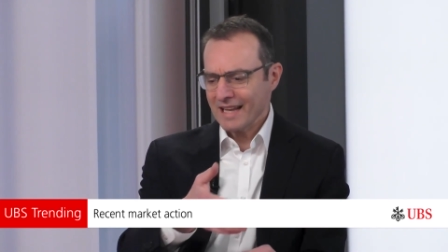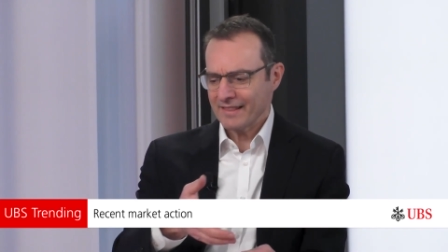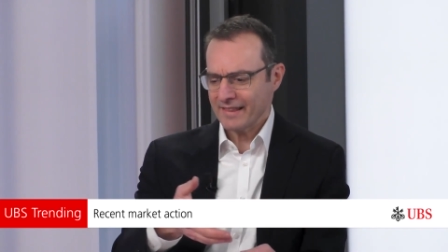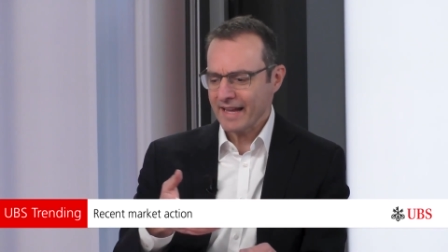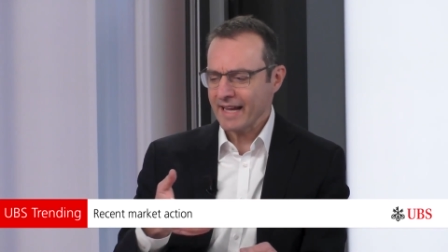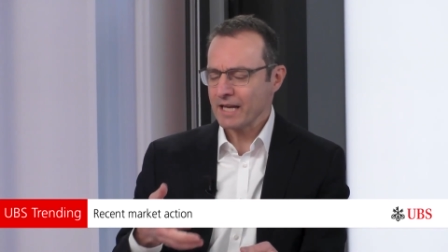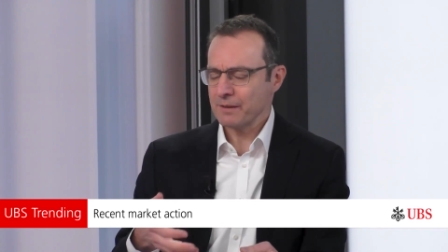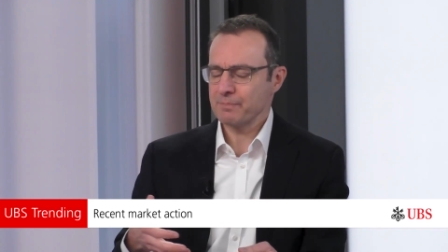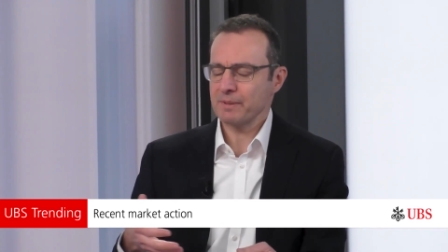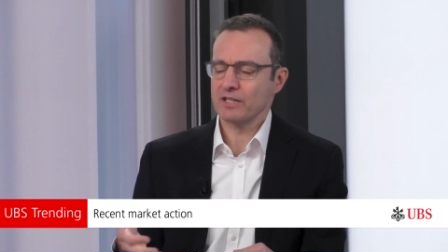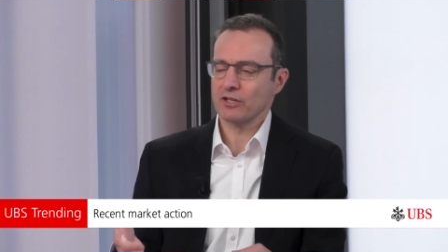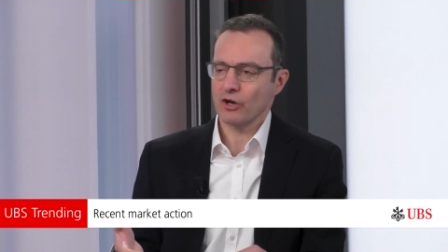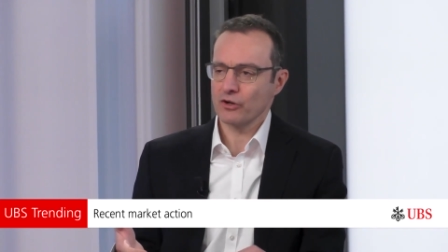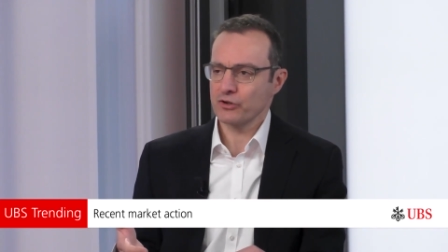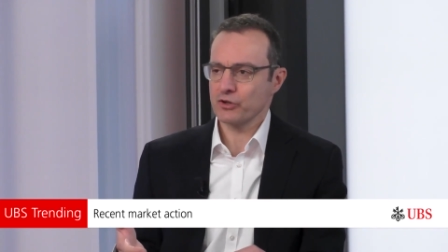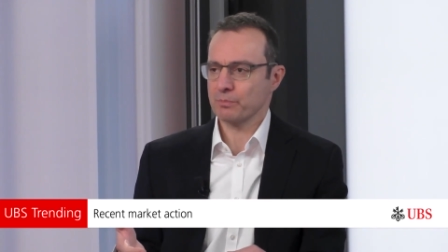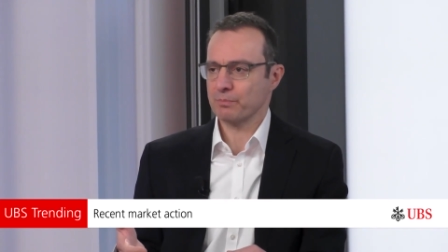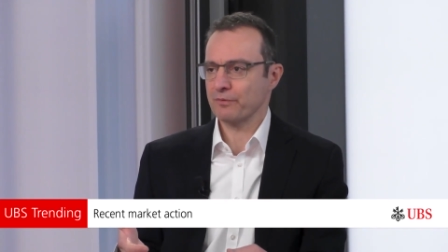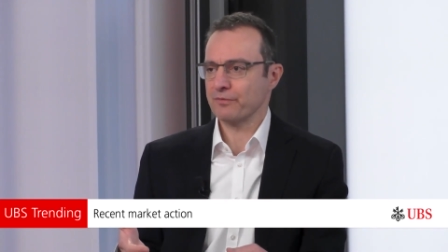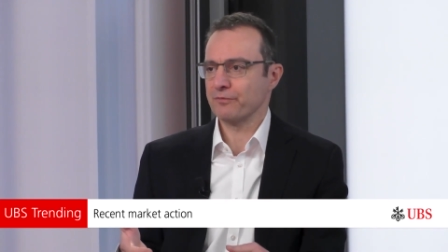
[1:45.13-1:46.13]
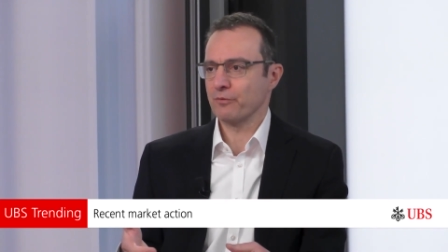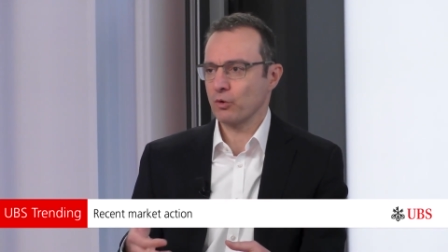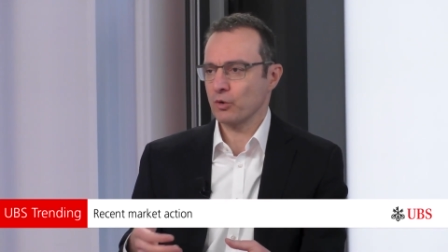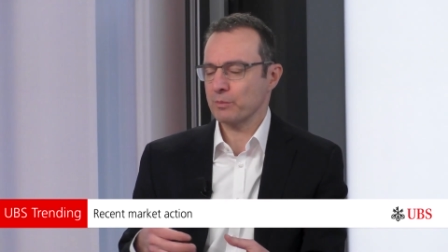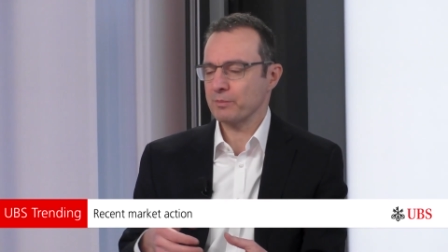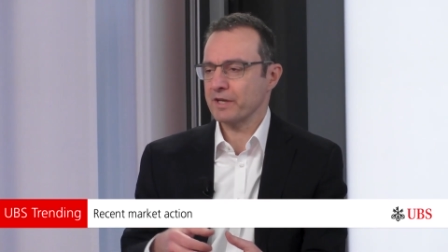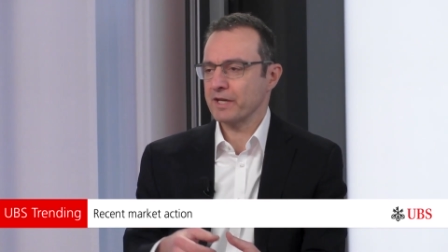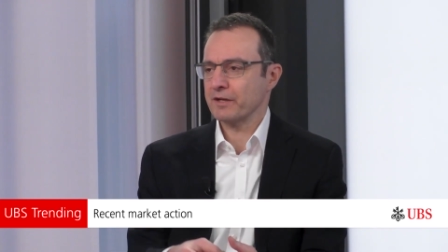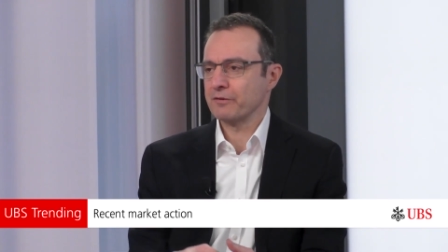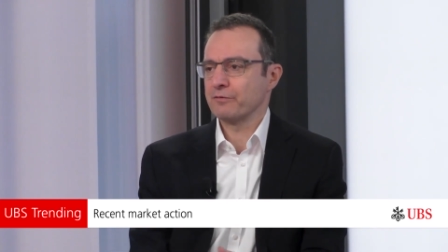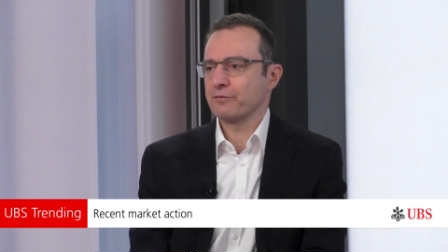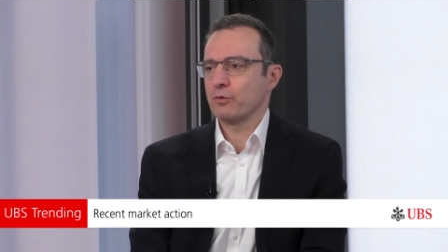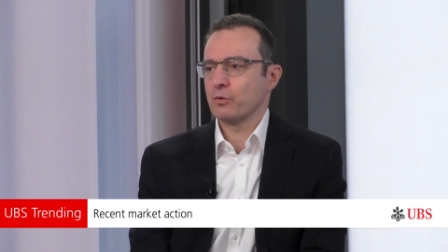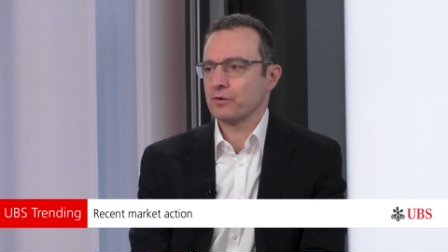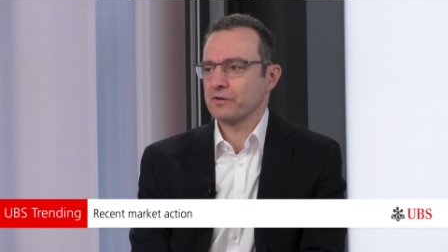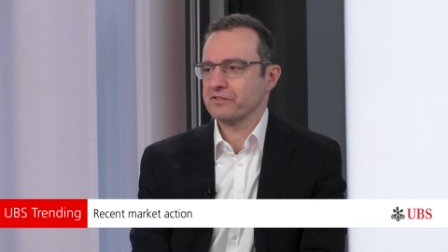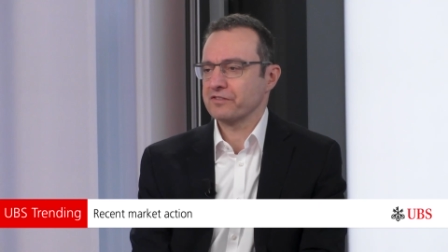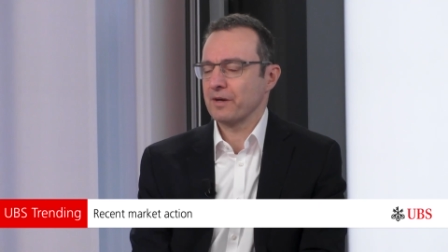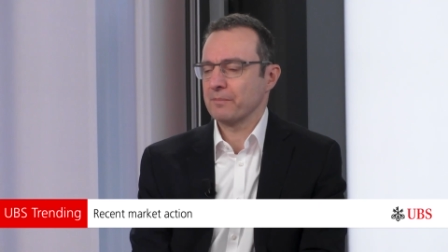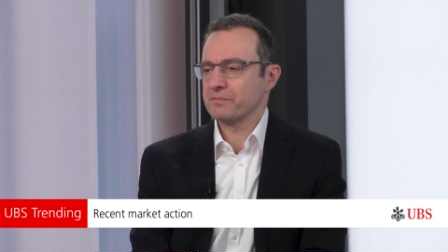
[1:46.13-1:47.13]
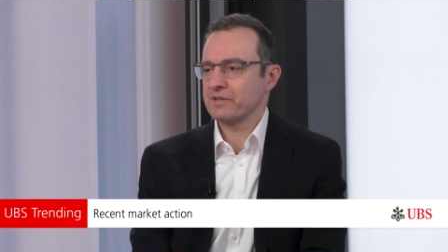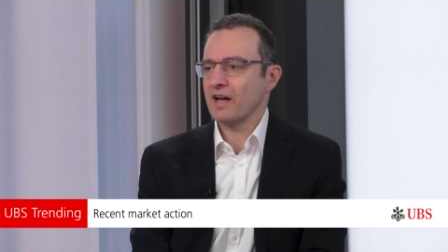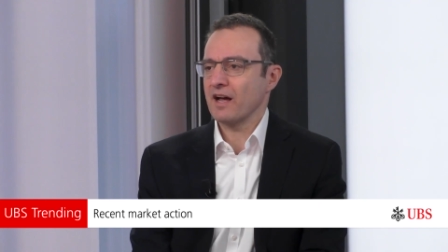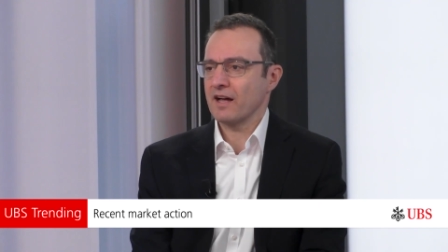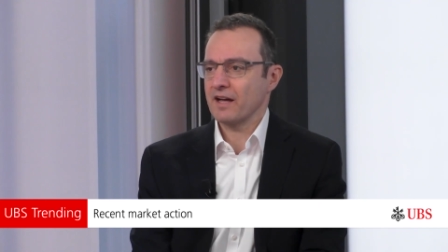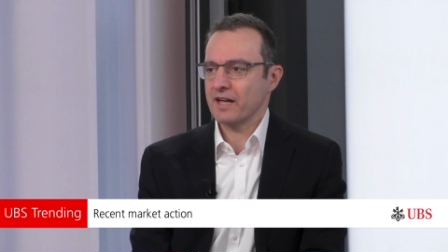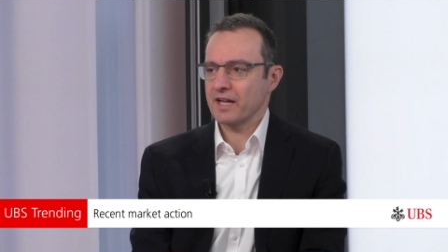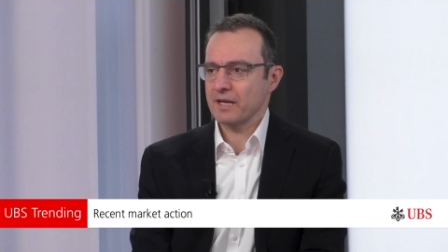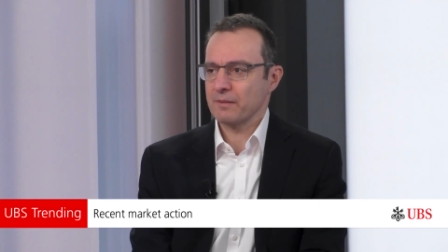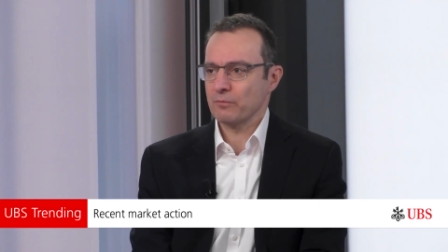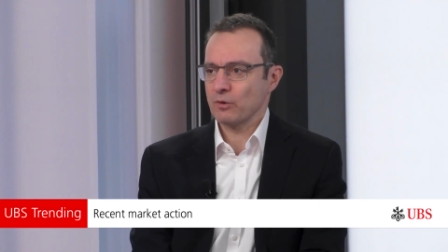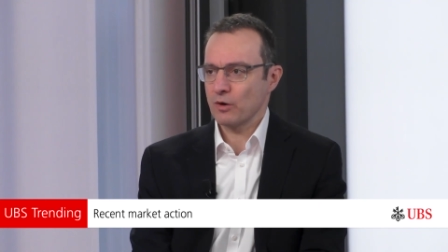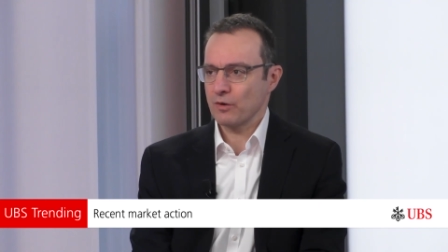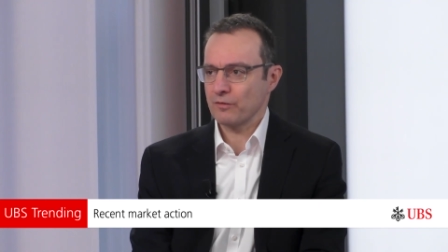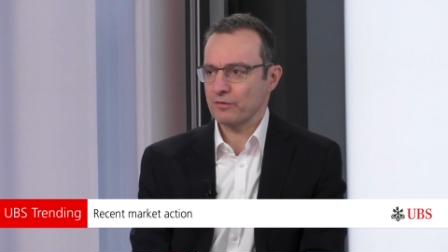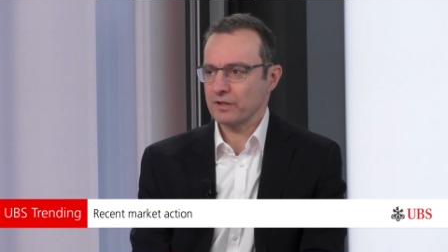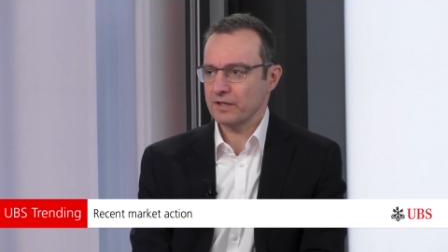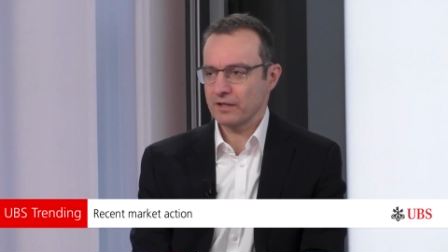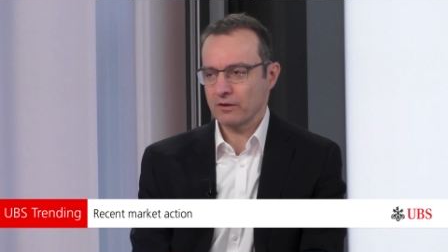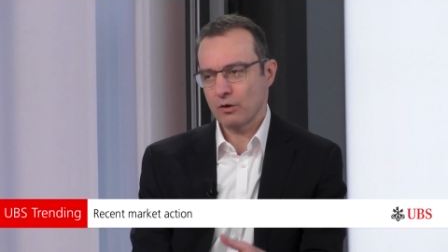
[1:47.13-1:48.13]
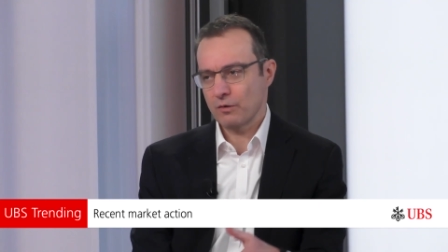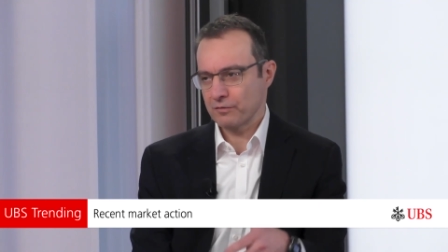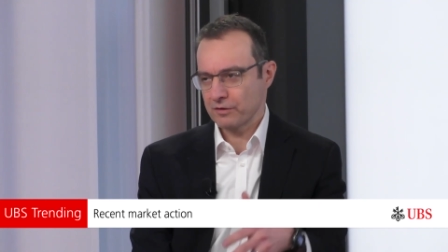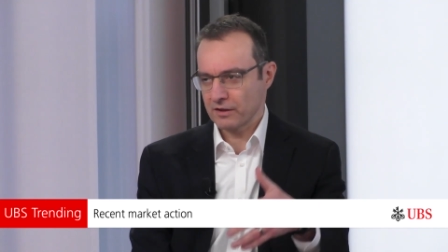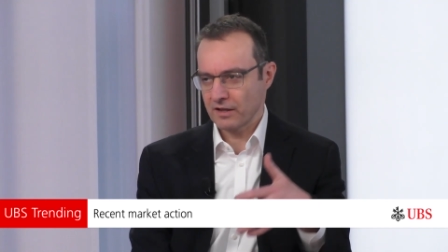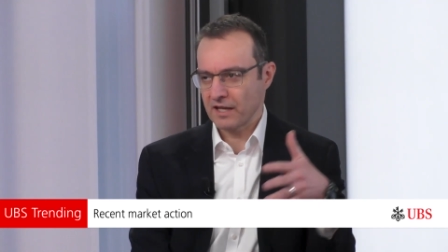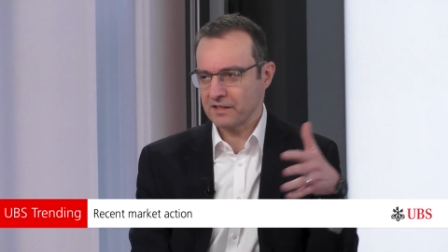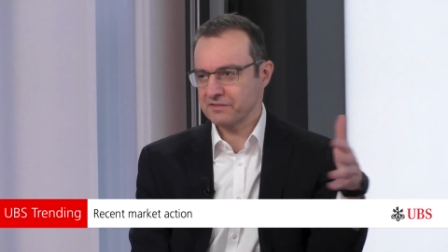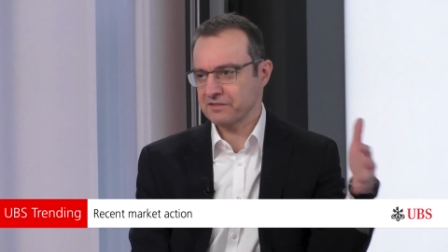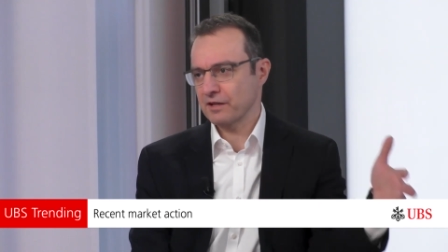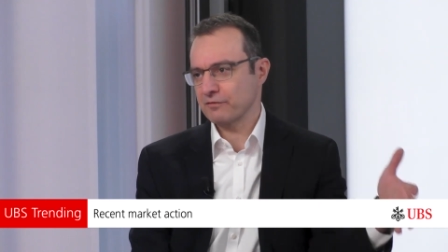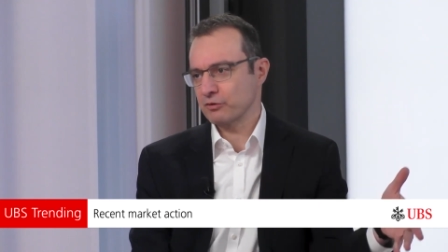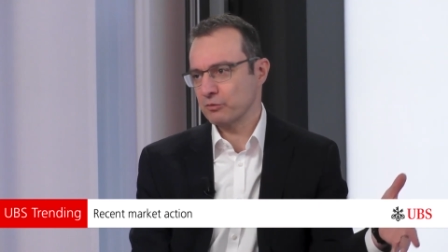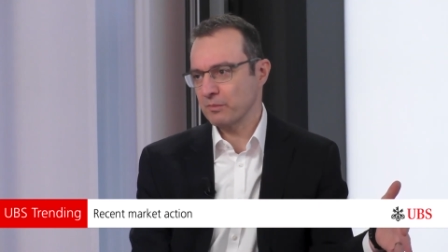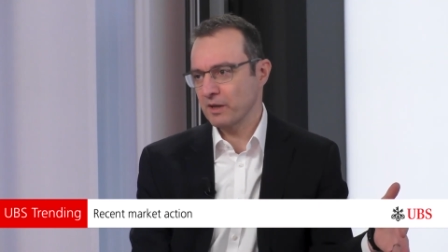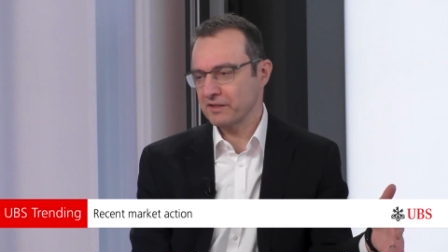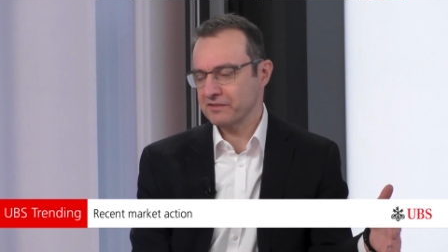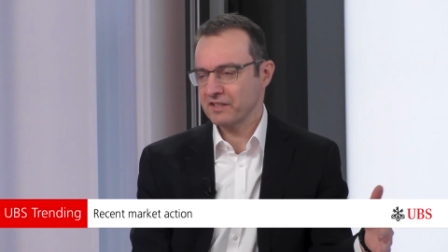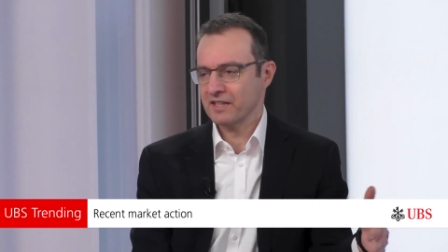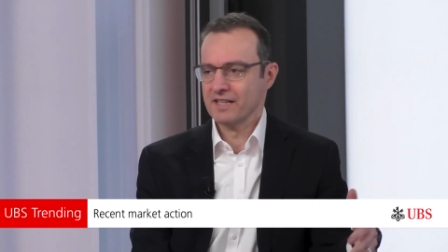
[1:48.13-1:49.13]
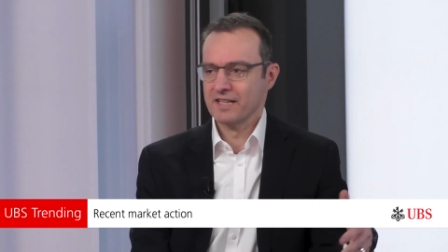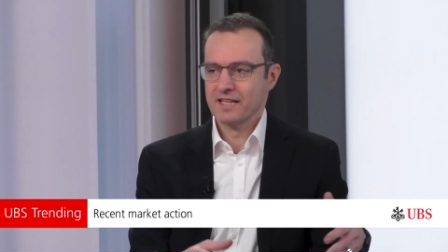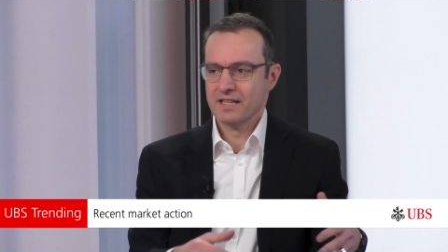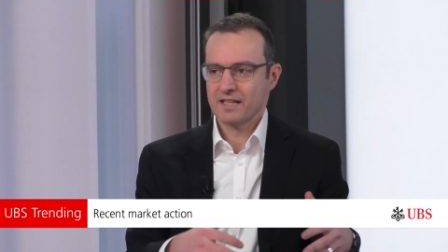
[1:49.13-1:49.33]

they had been underperforming for some time over the last several months.